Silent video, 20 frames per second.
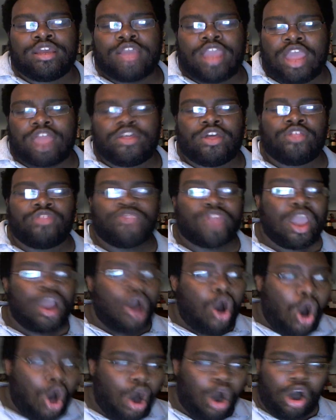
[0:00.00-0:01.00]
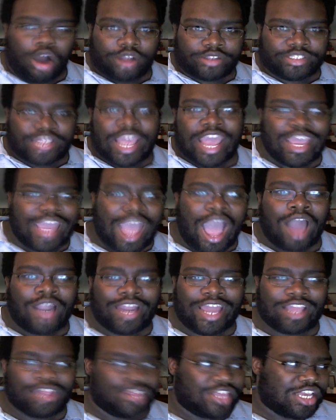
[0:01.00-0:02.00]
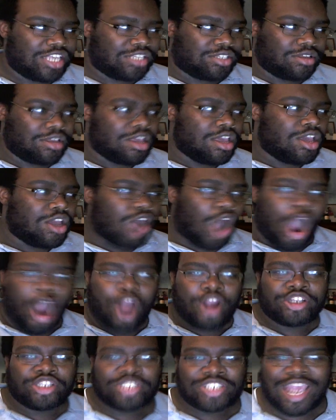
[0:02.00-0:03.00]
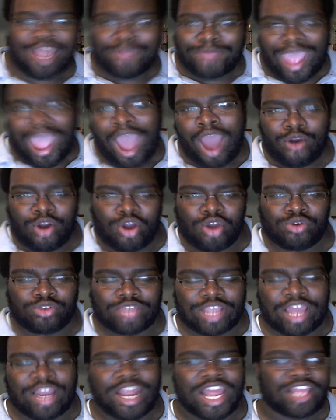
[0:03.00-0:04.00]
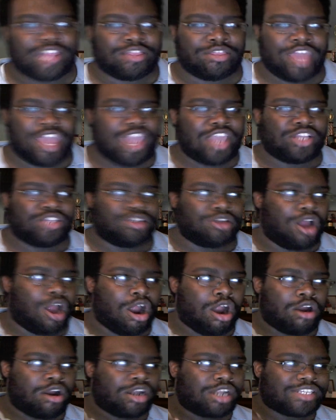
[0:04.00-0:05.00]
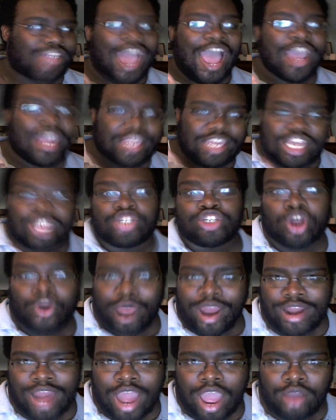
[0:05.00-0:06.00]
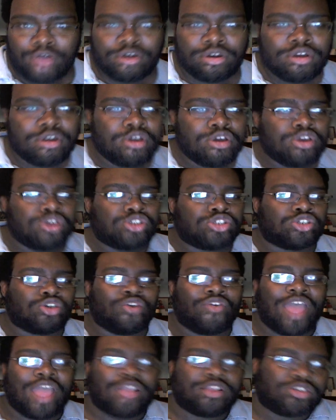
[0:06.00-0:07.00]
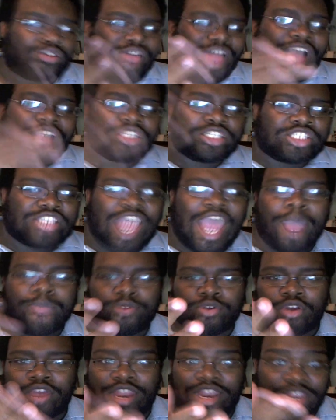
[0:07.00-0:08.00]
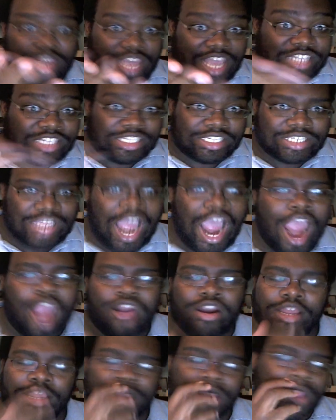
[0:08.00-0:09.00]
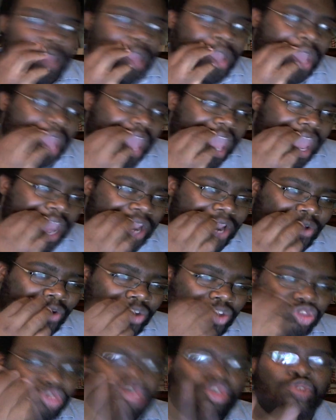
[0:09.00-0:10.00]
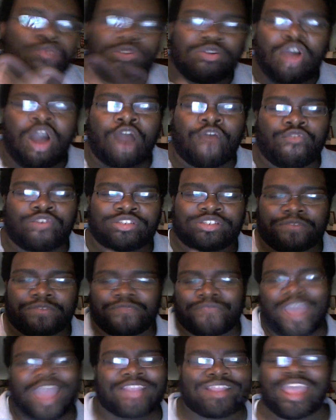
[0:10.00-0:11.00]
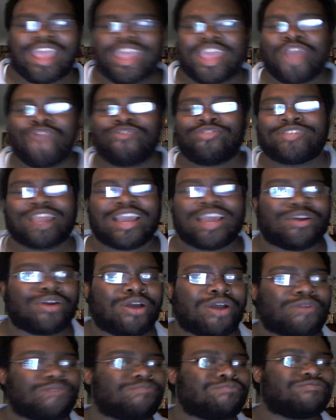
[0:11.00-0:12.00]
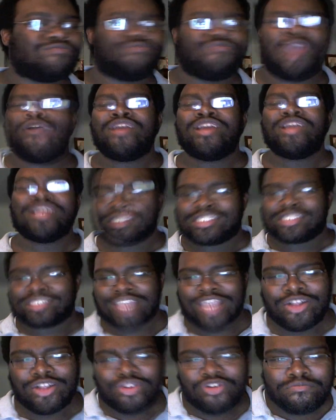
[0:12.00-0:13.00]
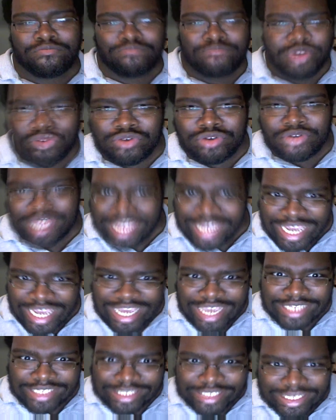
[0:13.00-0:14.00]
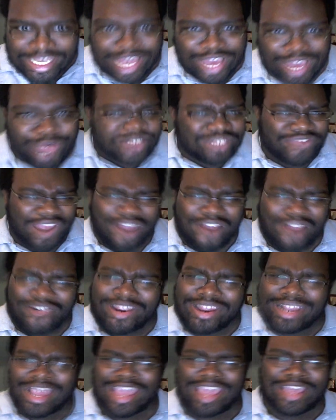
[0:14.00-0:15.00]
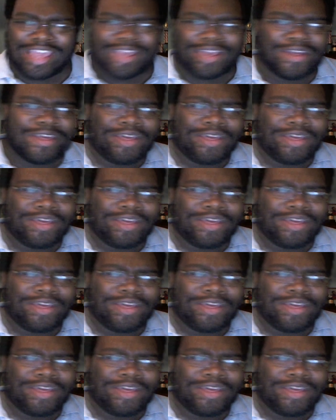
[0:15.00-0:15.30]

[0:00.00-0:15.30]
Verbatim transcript: And then they all take out like these heart-shaped arrows. And like they are attacking Ichigo right now. So, that so that's the chapter in its entirety. And what threw me off was the fact that it was like very Sailor Moon-esque. It was very like...